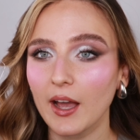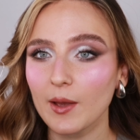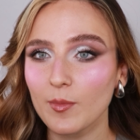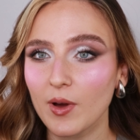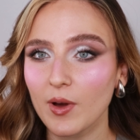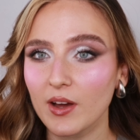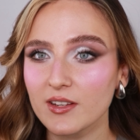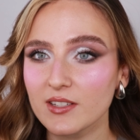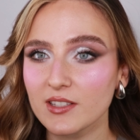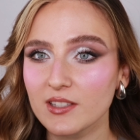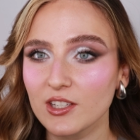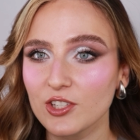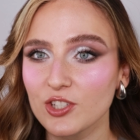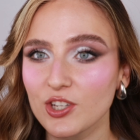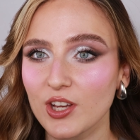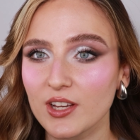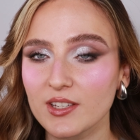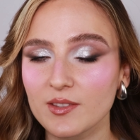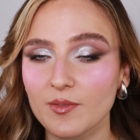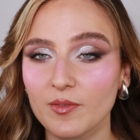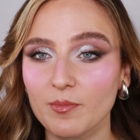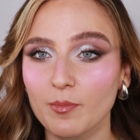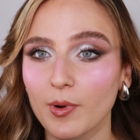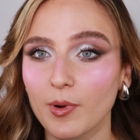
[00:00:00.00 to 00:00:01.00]
I'm honestly
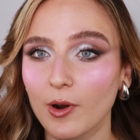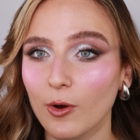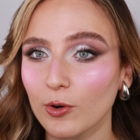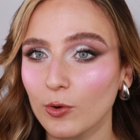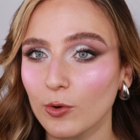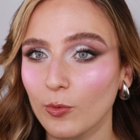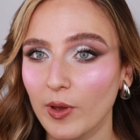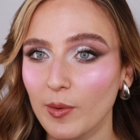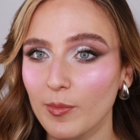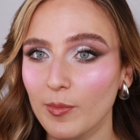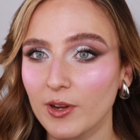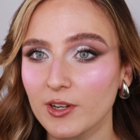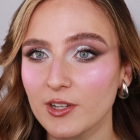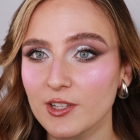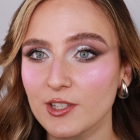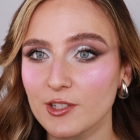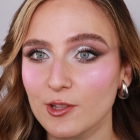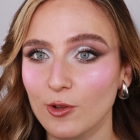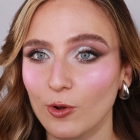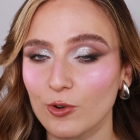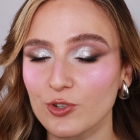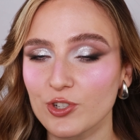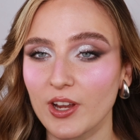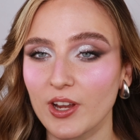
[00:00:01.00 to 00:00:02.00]
just blown away by
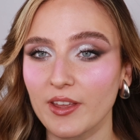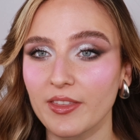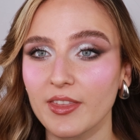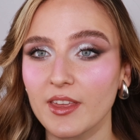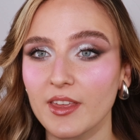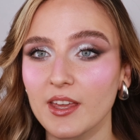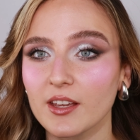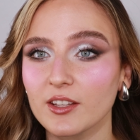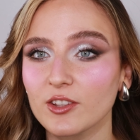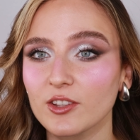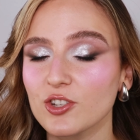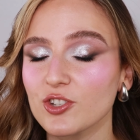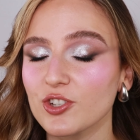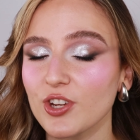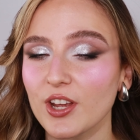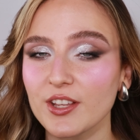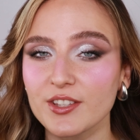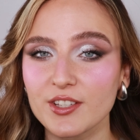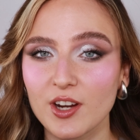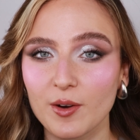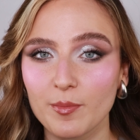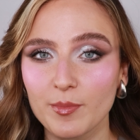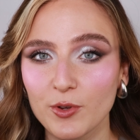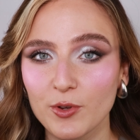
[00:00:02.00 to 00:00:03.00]
this launch. I think the
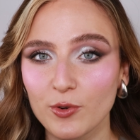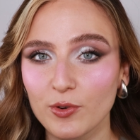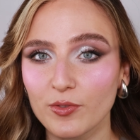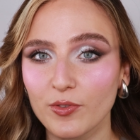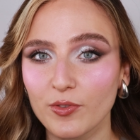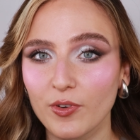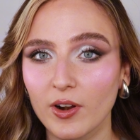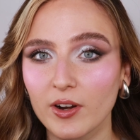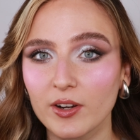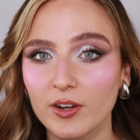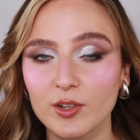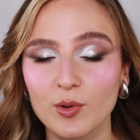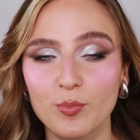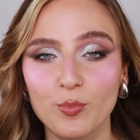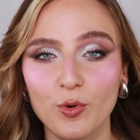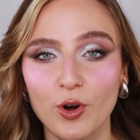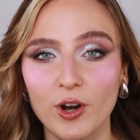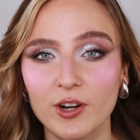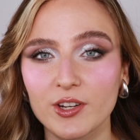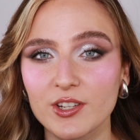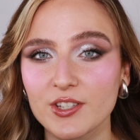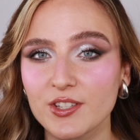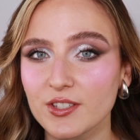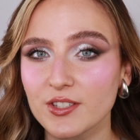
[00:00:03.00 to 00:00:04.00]
shades are beautiful, the
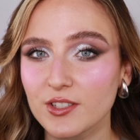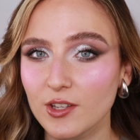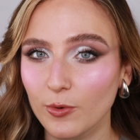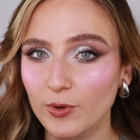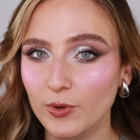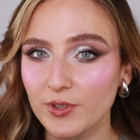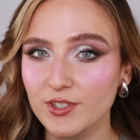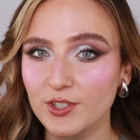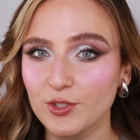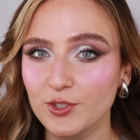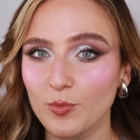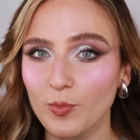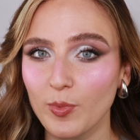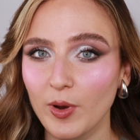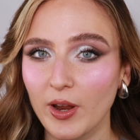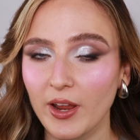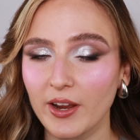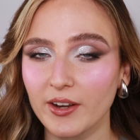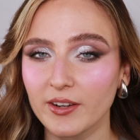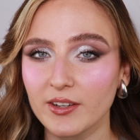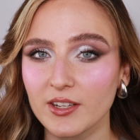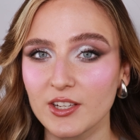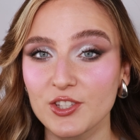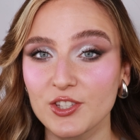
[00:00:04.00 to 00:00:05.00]
product is so easy to
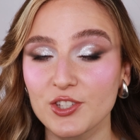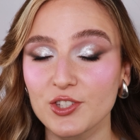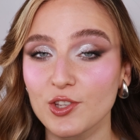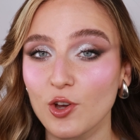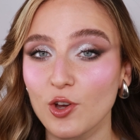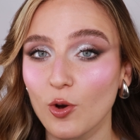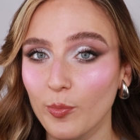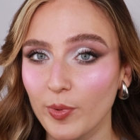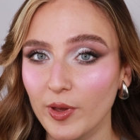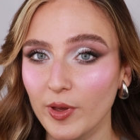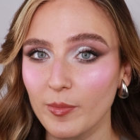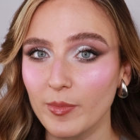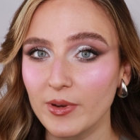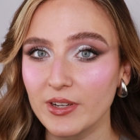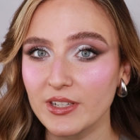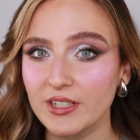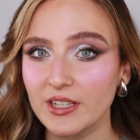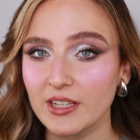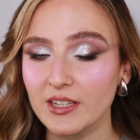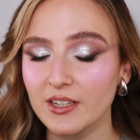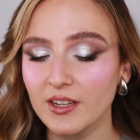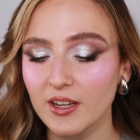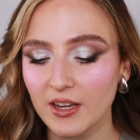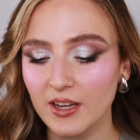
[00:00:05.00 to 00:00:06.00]
blend, it's so
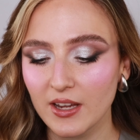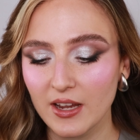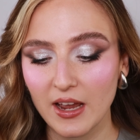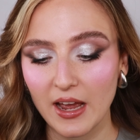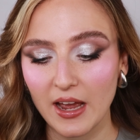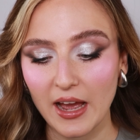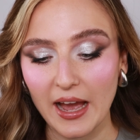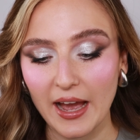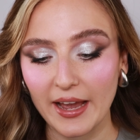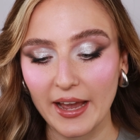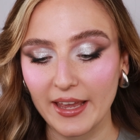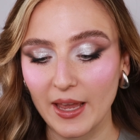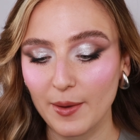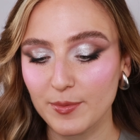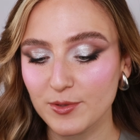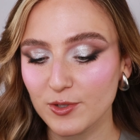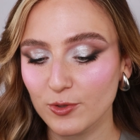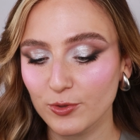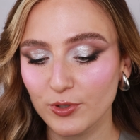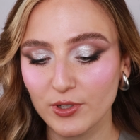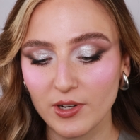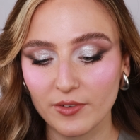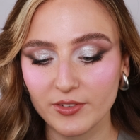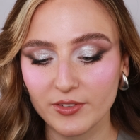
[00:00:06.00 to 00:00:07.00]
pigmented. I
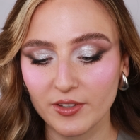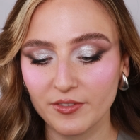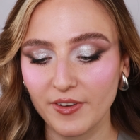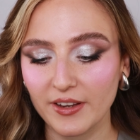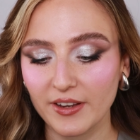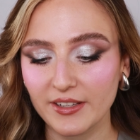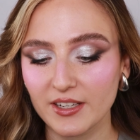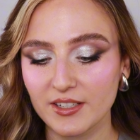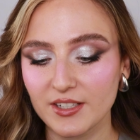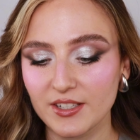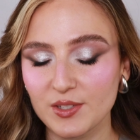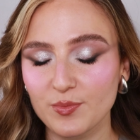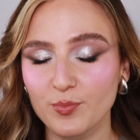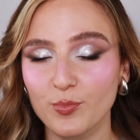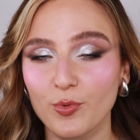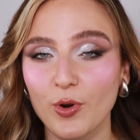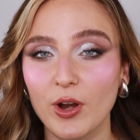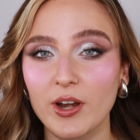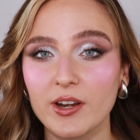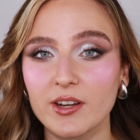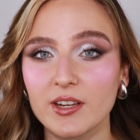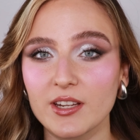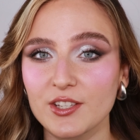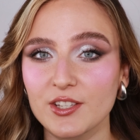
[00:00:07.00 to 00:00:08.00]
absolutely love the fact that this
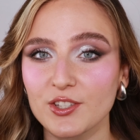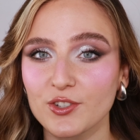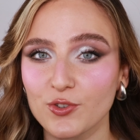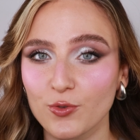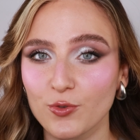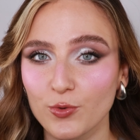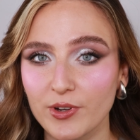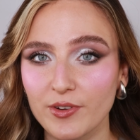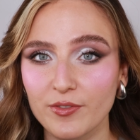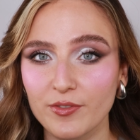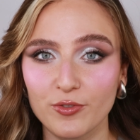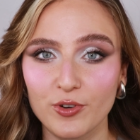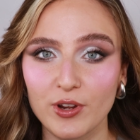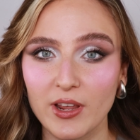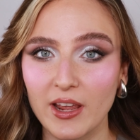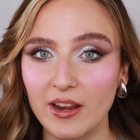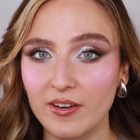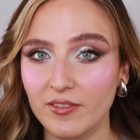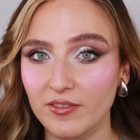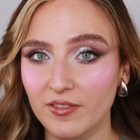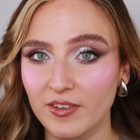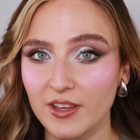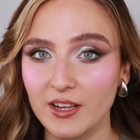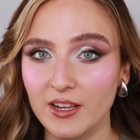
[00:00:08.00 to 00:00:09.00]
brand is cruelty-free
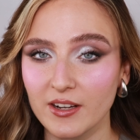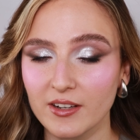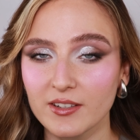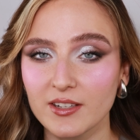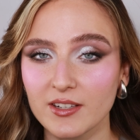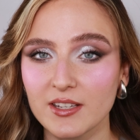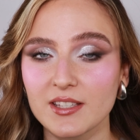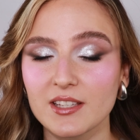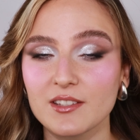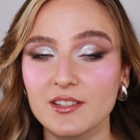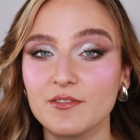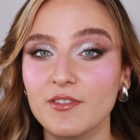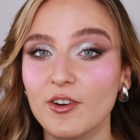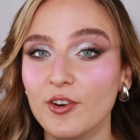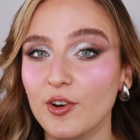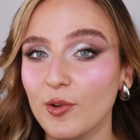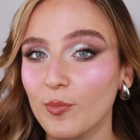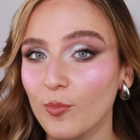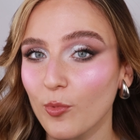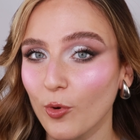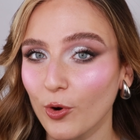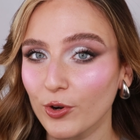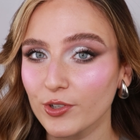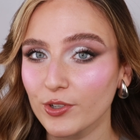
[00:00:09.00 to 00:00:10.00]
and vegan. This is very
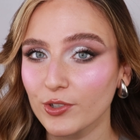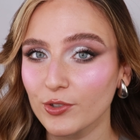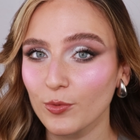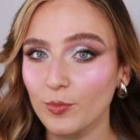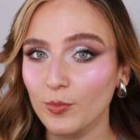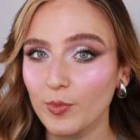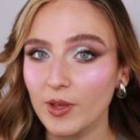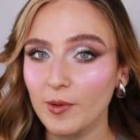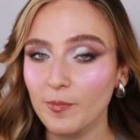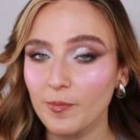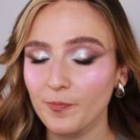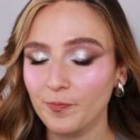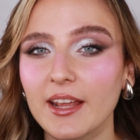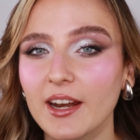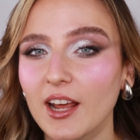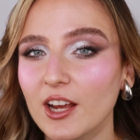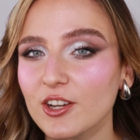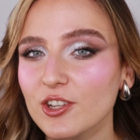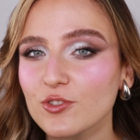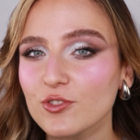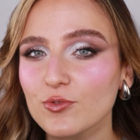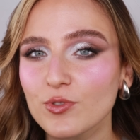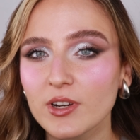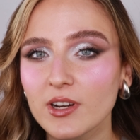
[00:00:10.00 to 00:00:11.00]
important to me. And
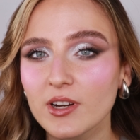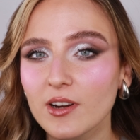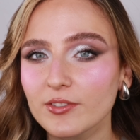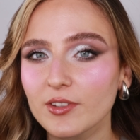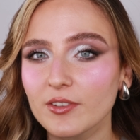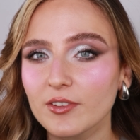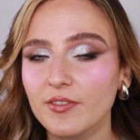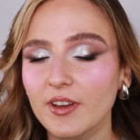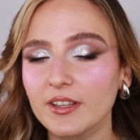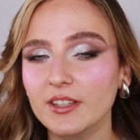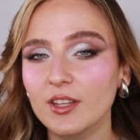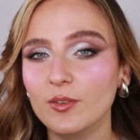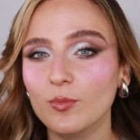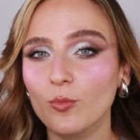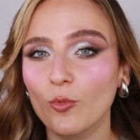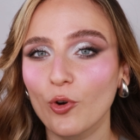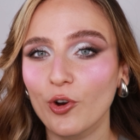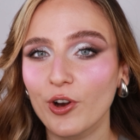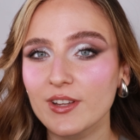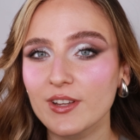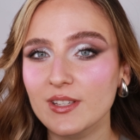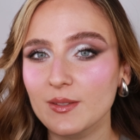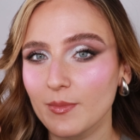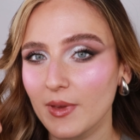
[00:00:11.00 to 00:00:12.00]
I just really love the fact that
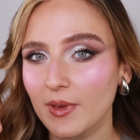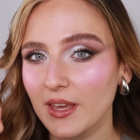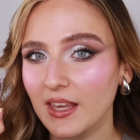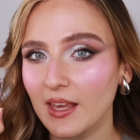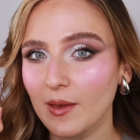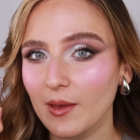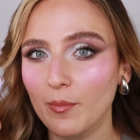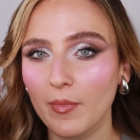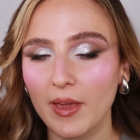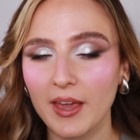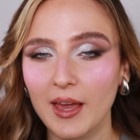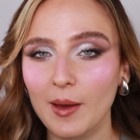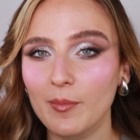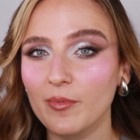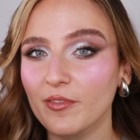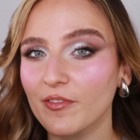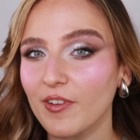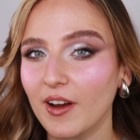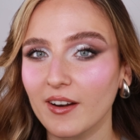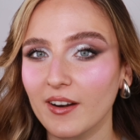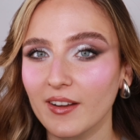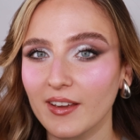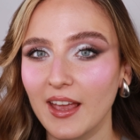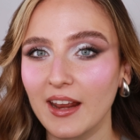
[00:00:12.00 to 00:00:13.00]
Moira is making makeup
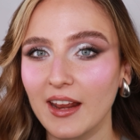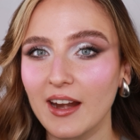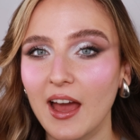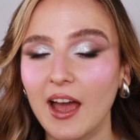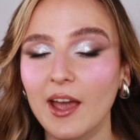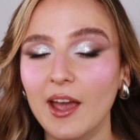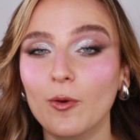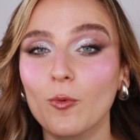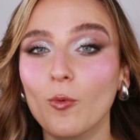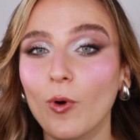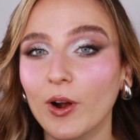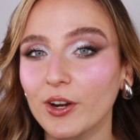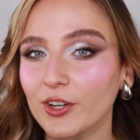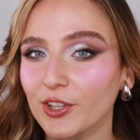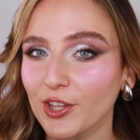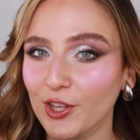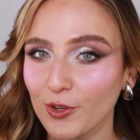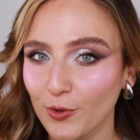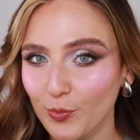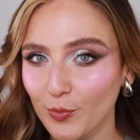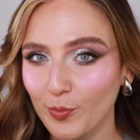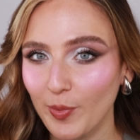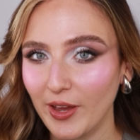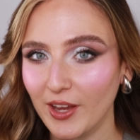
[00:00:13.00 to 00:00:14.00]
fun again. I want
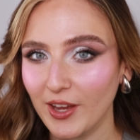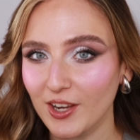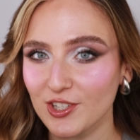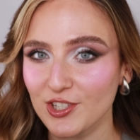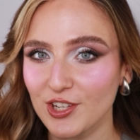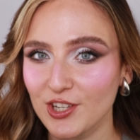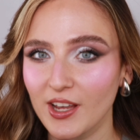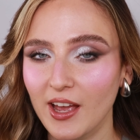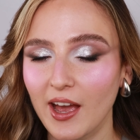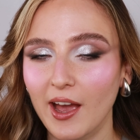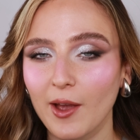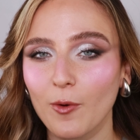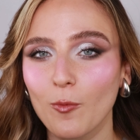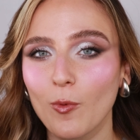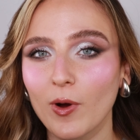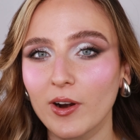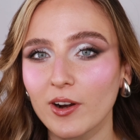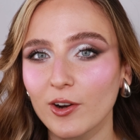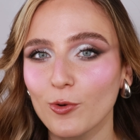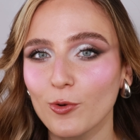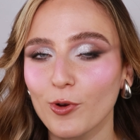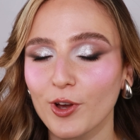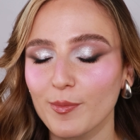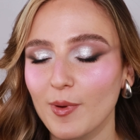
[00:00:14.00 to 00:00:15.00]
cute packaging, I
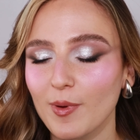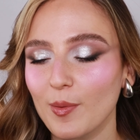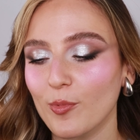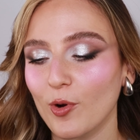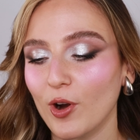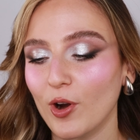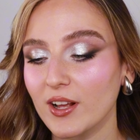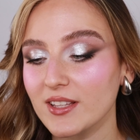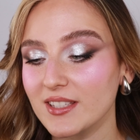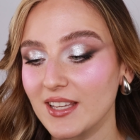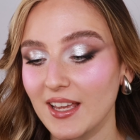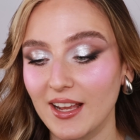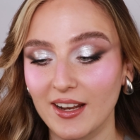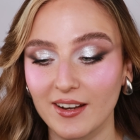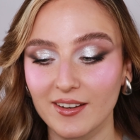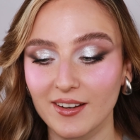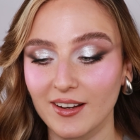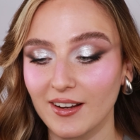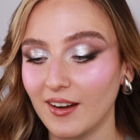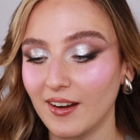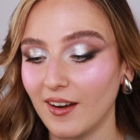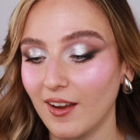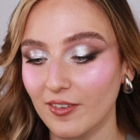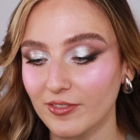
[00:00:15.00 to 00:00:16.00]
want to look at my products and
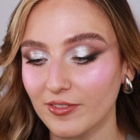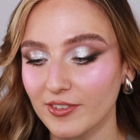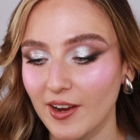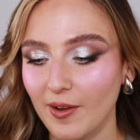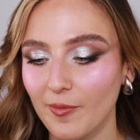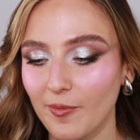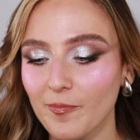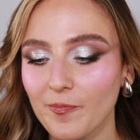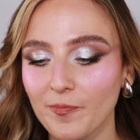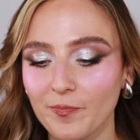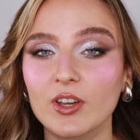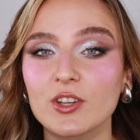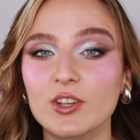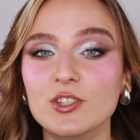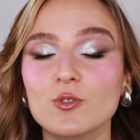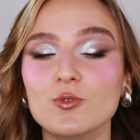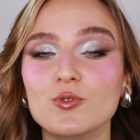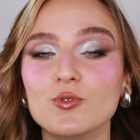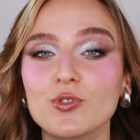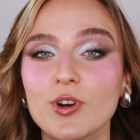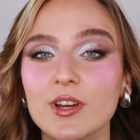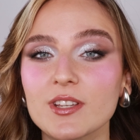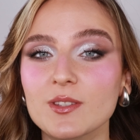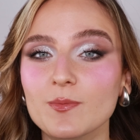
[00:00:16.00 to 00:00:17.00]
love them. So
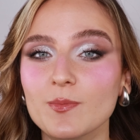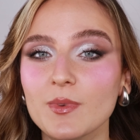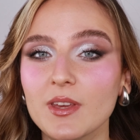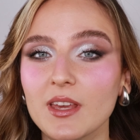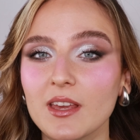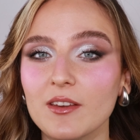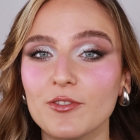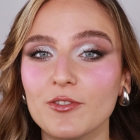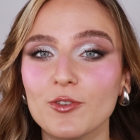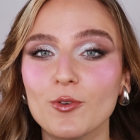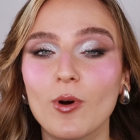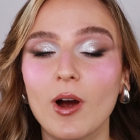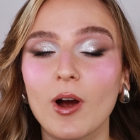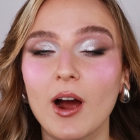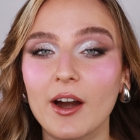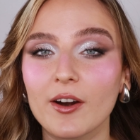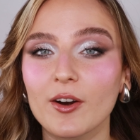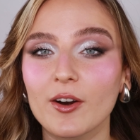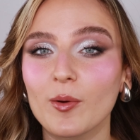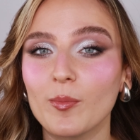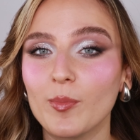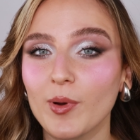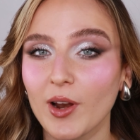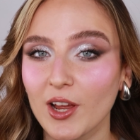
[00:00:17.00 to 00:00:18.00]
trust me, if you
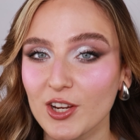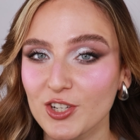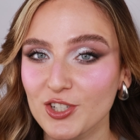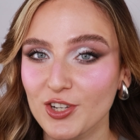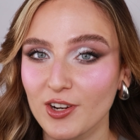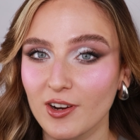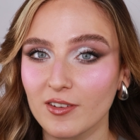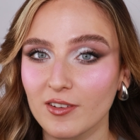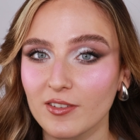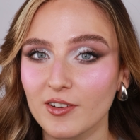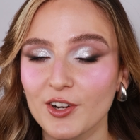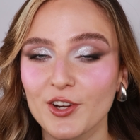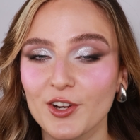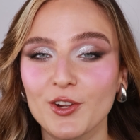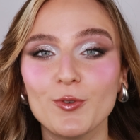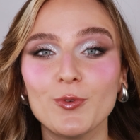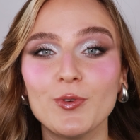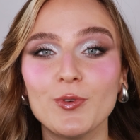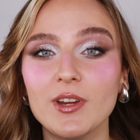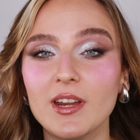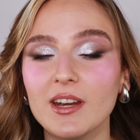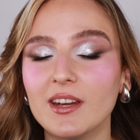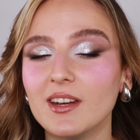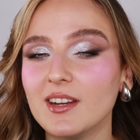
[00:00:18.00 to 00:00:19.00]
are a blush lover, you
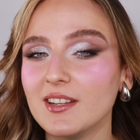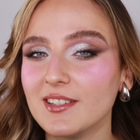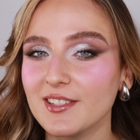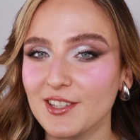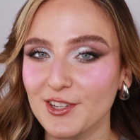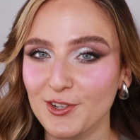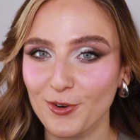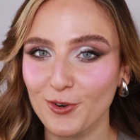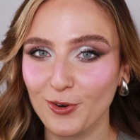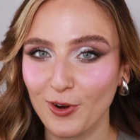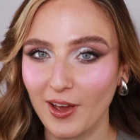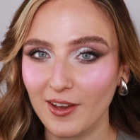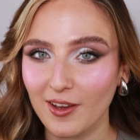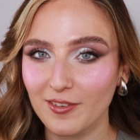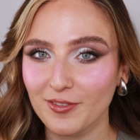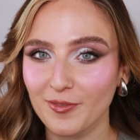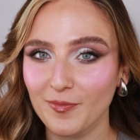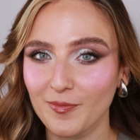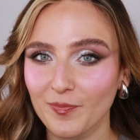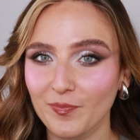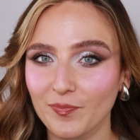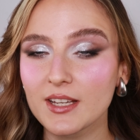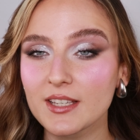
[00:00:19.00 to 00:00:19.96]
need this in your life.